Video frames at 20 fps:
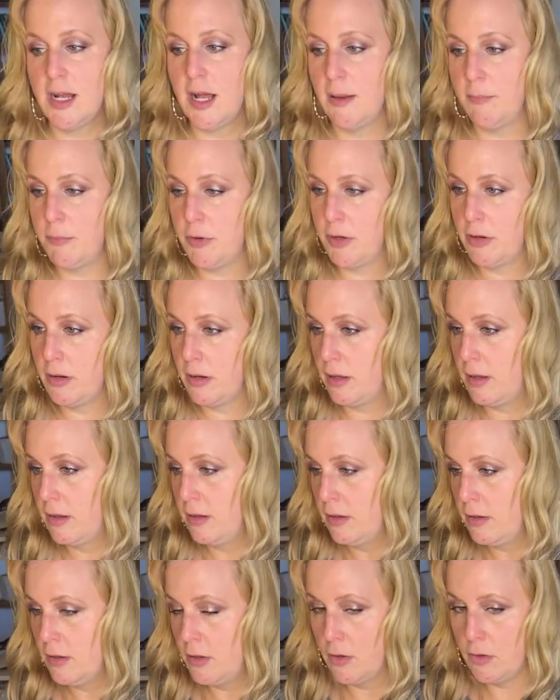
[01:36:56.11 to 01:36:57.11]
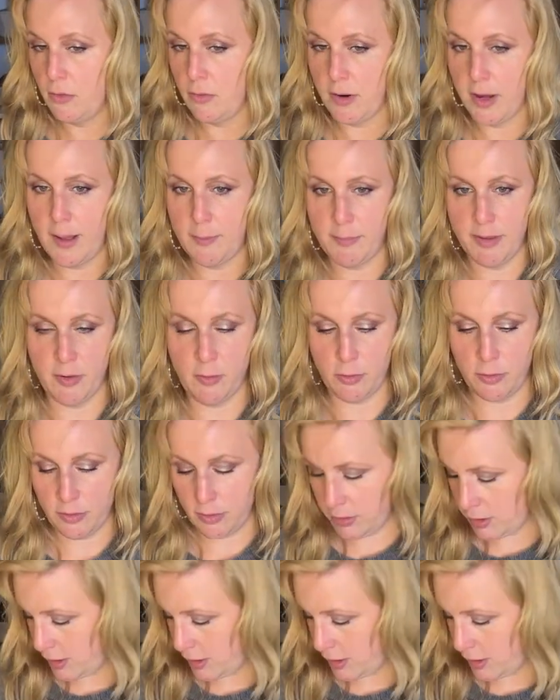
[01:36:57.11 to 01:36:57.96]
I'm gonna grab my corner